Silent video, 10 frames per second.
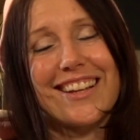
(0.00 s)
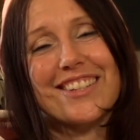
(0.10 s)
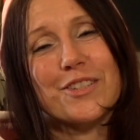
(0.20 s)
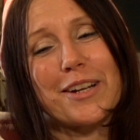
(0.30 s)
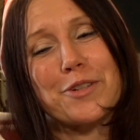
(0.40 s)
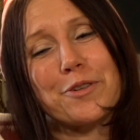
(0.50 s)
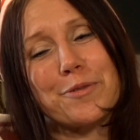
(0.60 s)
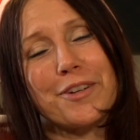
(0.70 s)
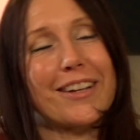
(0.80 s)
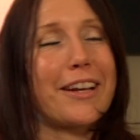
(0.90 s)
So I told
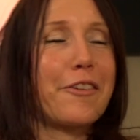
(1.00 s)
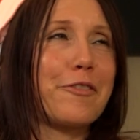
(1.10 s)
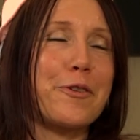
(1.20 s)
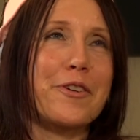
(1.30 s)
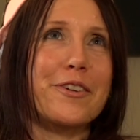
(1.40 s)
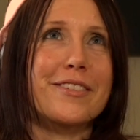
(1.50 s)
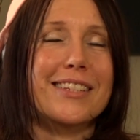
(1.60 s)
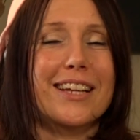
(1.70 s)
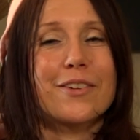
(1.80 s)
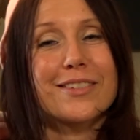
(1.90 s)
him we were getting photos,
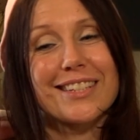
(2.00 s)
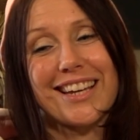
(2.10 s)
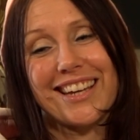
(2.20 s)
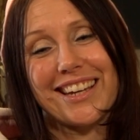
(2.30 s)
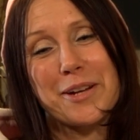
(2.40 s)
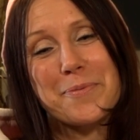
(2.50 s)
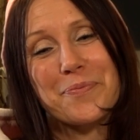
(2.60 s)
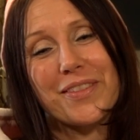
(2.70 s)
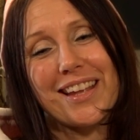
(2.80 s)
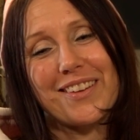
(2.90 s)
and I was like,
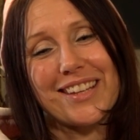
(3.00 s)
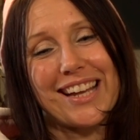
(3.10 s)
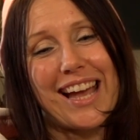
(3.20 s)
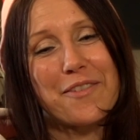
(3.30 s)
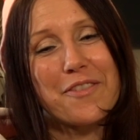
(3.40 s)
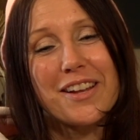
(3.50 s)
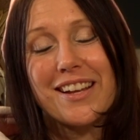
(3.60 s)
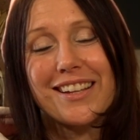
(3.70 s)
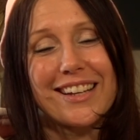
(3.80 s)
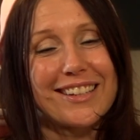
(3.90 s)

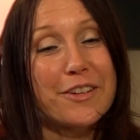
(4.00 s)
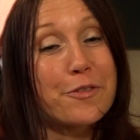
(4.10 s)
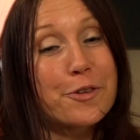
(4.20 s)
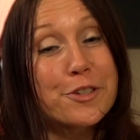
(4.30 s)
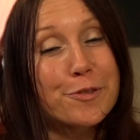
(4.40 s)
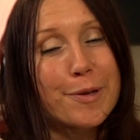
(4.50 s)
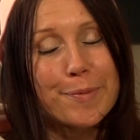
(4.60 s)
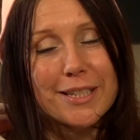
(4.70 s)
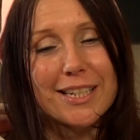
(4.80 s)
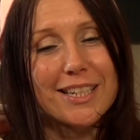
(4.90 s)
I need photos for my
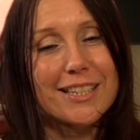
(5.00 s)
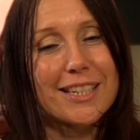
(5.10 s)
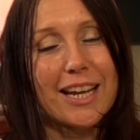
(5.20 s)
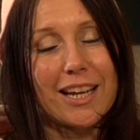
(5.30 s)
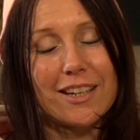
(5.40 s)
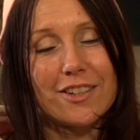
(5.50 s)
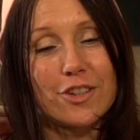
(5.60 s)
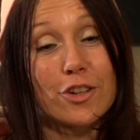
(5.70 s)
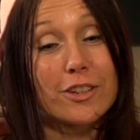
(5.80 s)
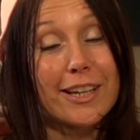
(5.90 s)
business, and
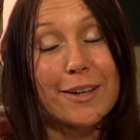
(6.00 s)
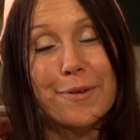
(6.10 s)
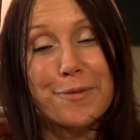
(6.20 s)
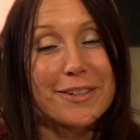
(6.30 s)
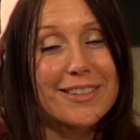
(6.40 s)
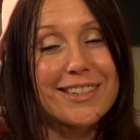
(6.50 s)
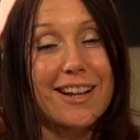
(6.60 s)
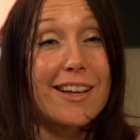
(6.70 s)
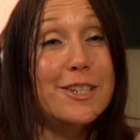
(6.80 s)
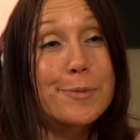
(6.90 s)
you're like my real estate
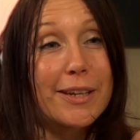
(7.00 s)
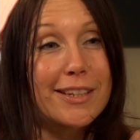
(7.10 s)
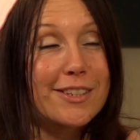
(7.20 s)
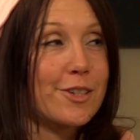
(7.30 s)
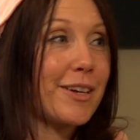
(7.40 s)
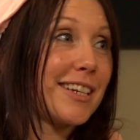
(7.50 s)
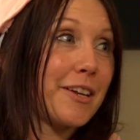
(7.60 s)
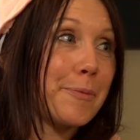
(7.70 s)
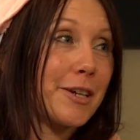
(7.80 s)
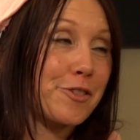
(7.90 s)
husband, so I need
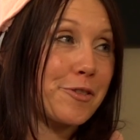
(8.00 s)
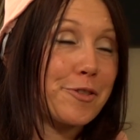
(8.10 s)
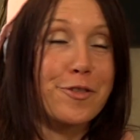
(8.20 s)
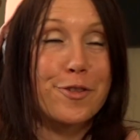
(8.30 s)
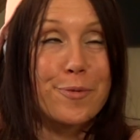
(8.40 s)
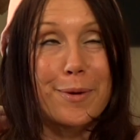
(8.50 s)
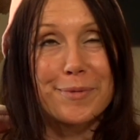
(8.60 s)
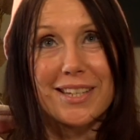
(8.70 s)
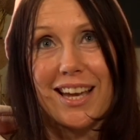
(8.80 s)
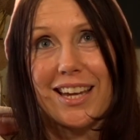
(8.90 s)
a picture of you for the
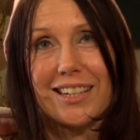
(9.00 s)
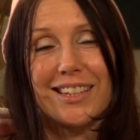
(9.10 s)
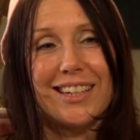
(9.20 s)
website.